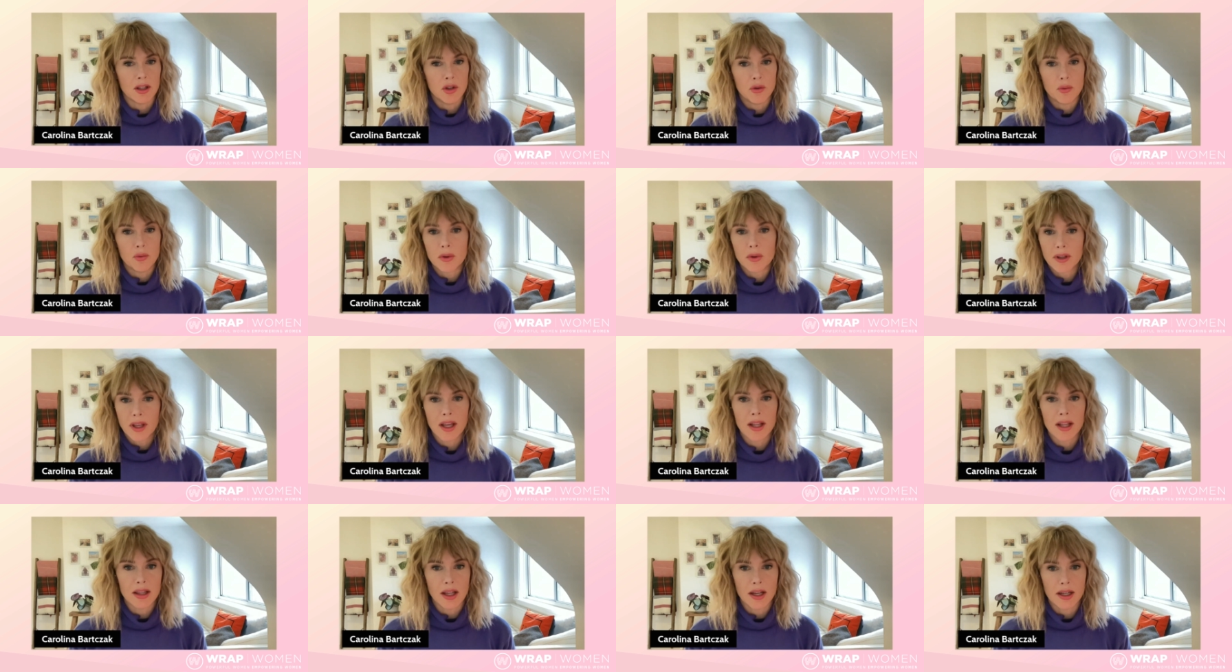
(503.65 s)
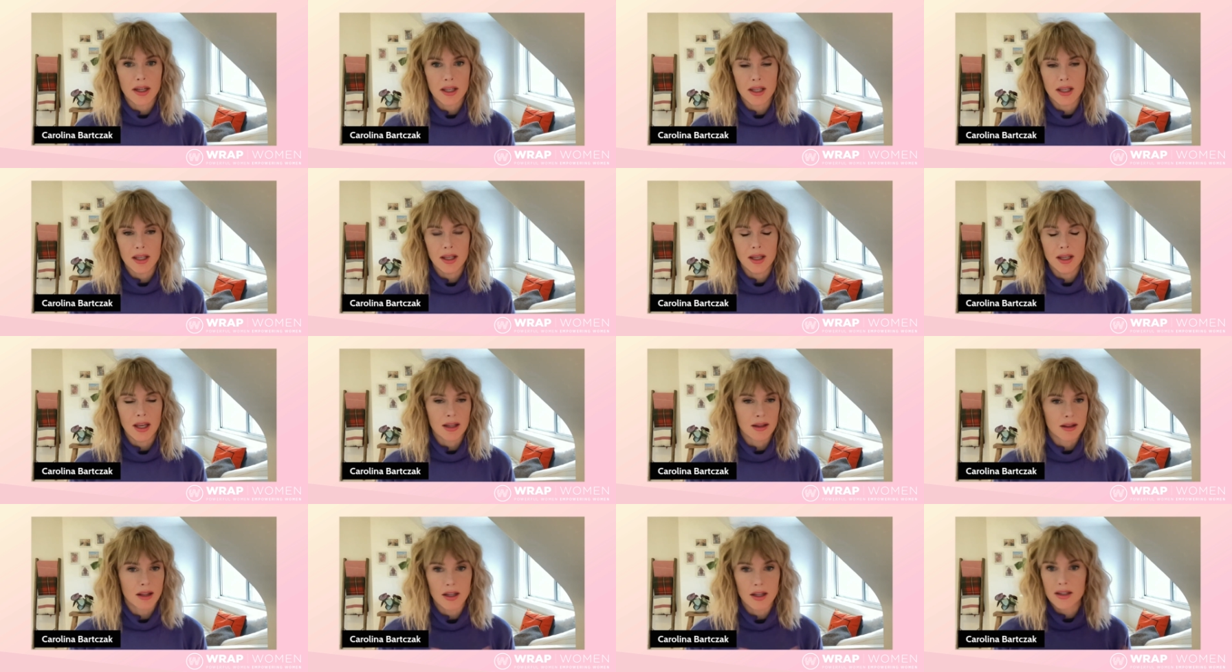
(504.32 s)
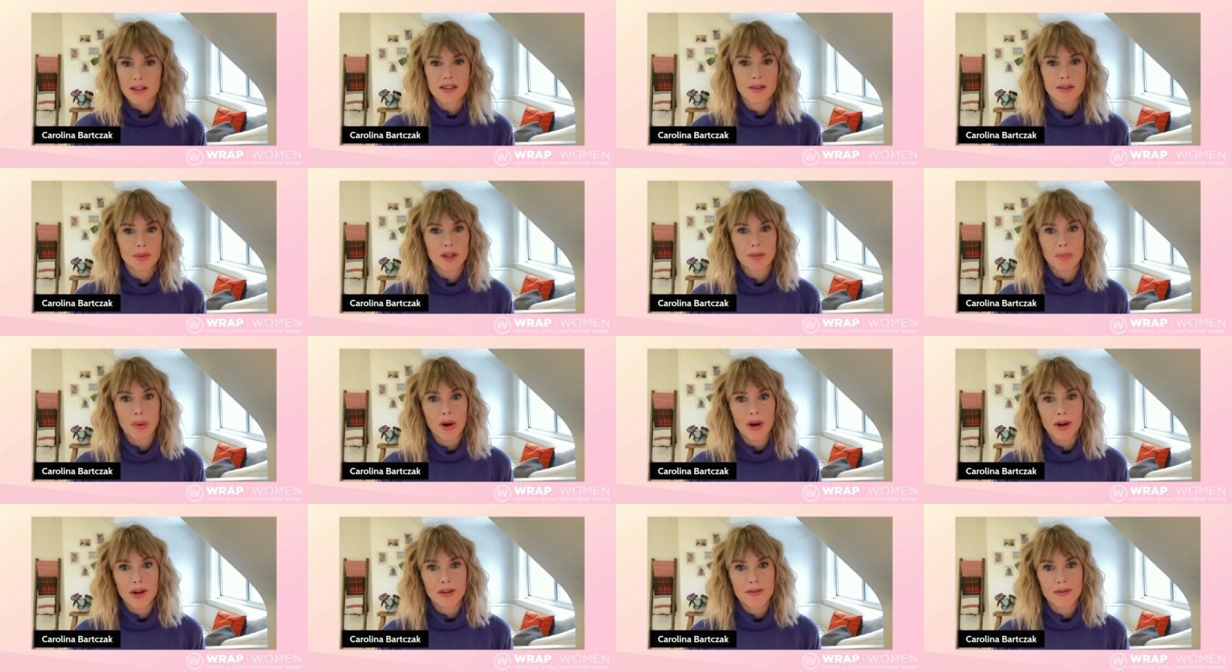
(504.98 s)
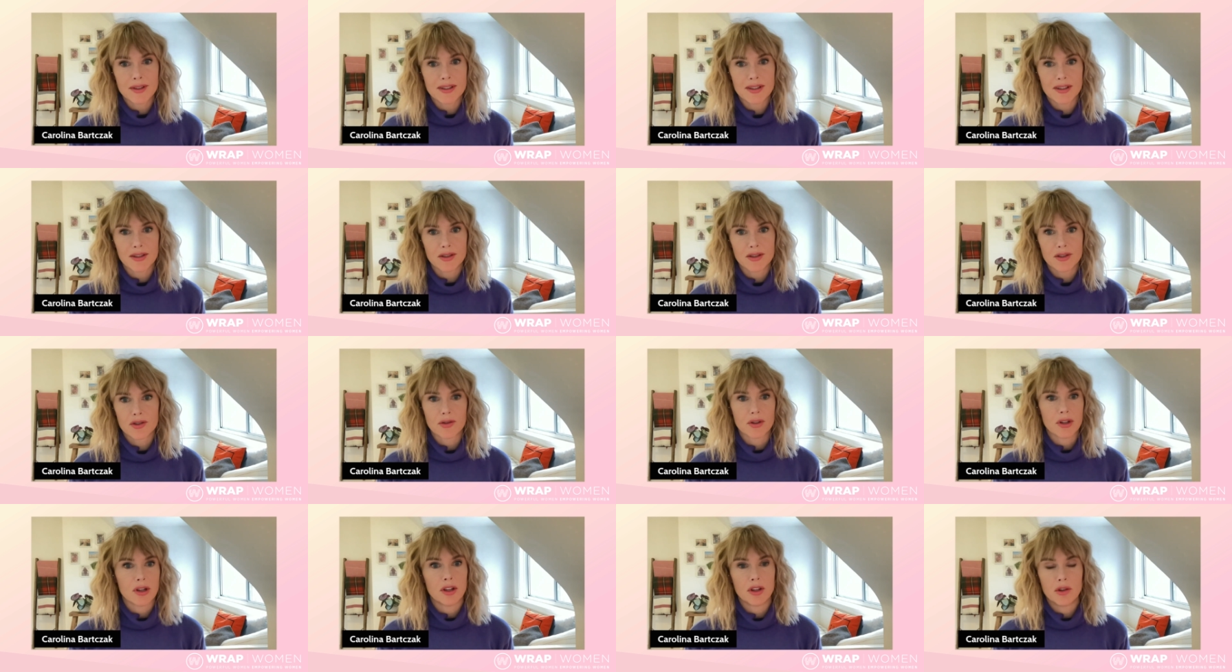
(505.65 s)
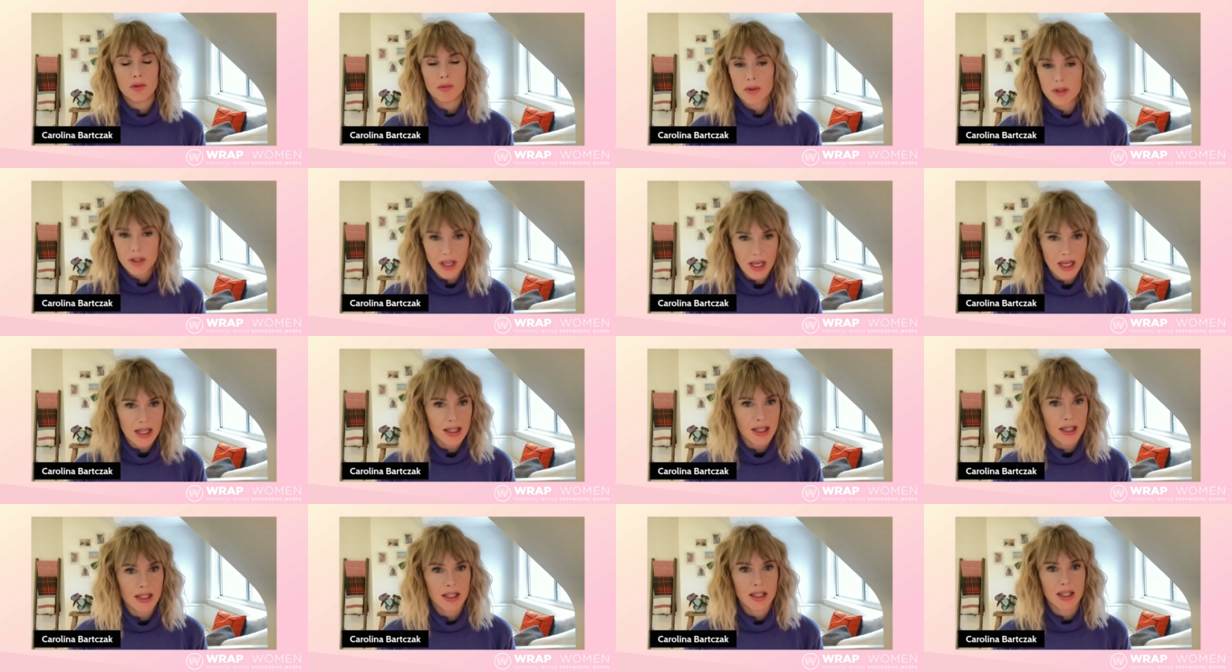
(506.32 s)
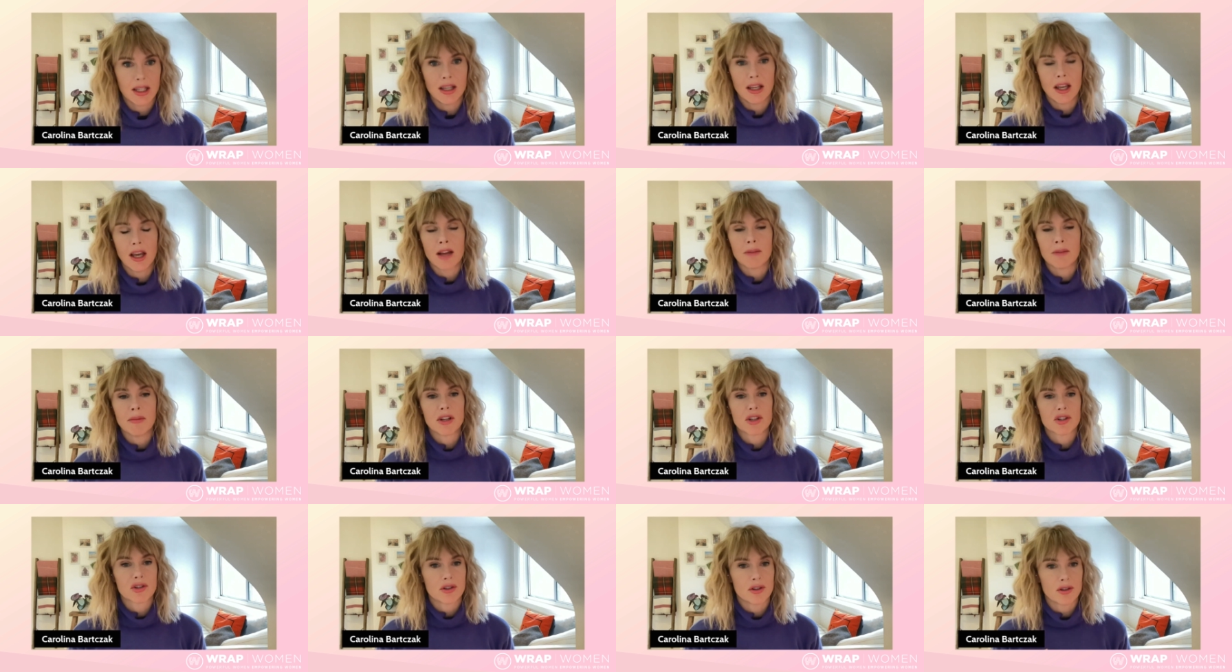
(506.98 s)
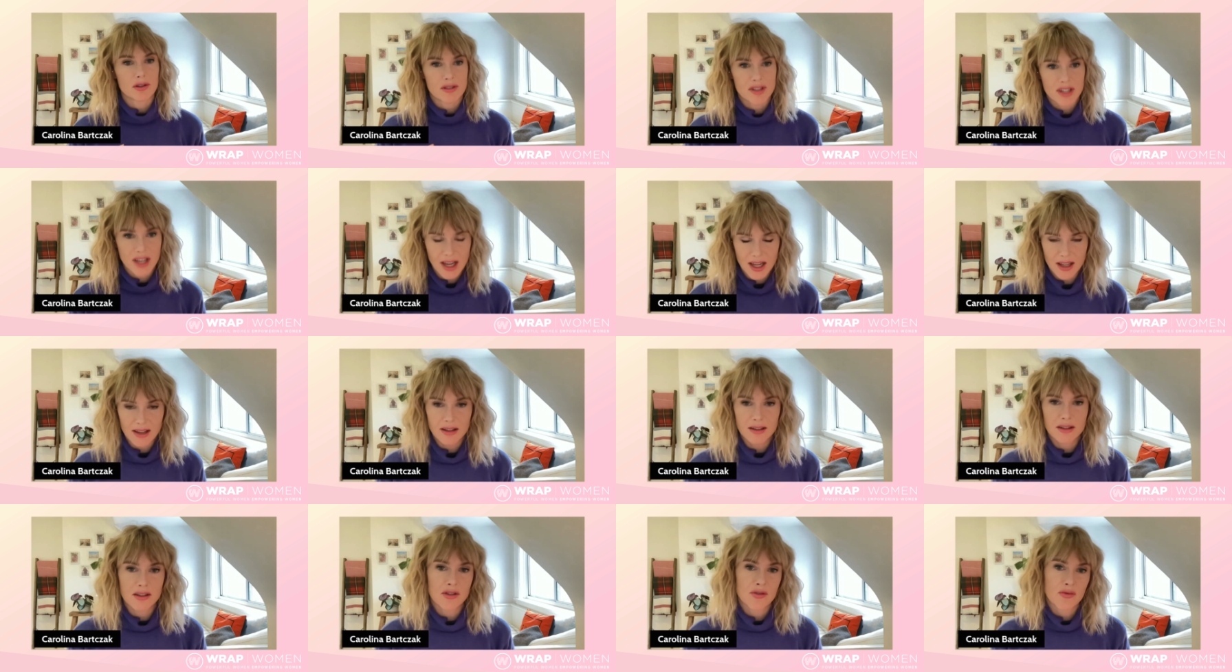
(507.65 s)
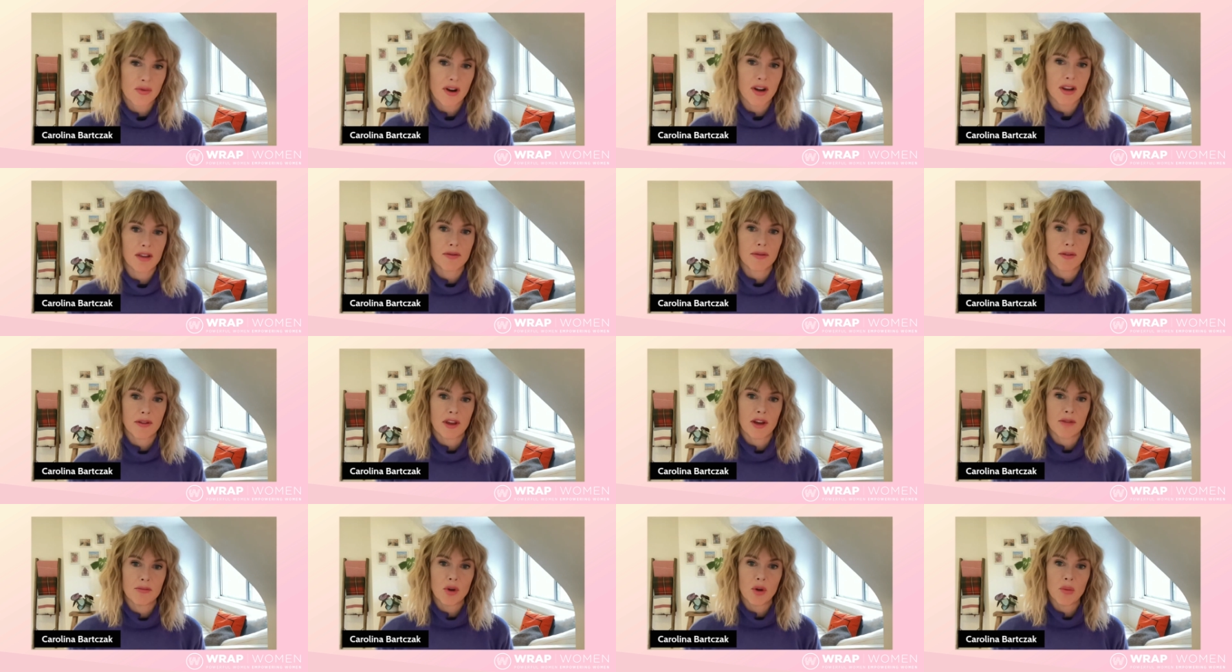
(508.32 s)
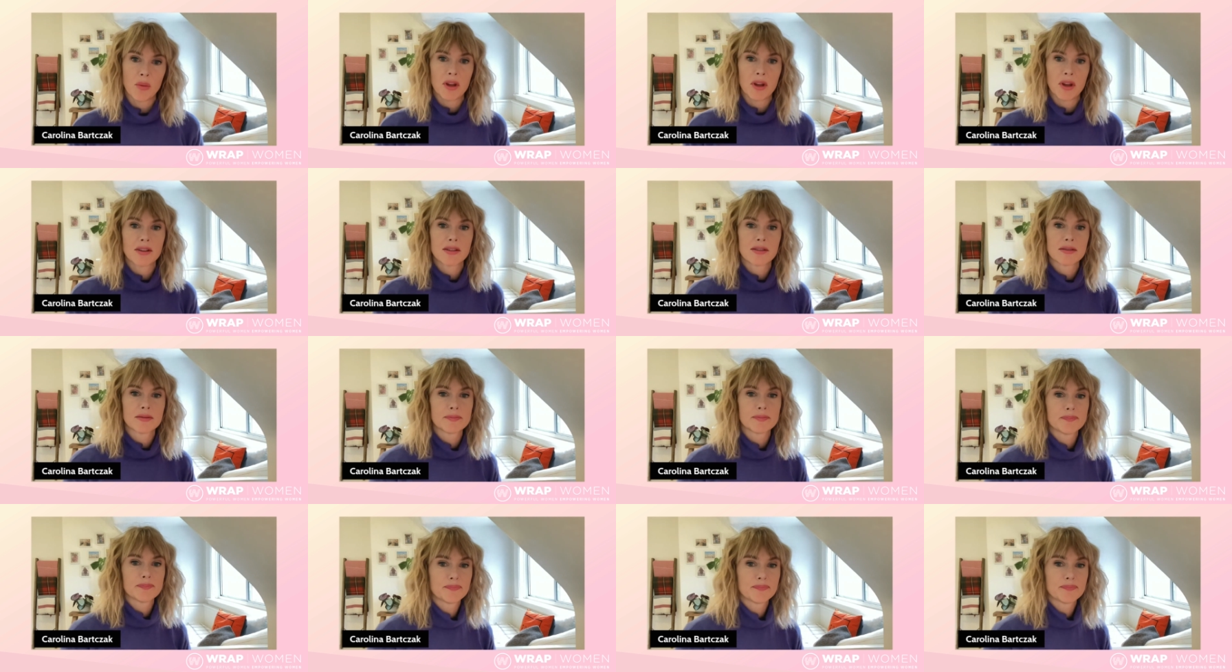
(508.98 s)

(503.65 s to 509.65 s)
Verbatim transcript: you will get lucky and luck is a big part of this industry you will get lucky and make sure your talent is ready for that moment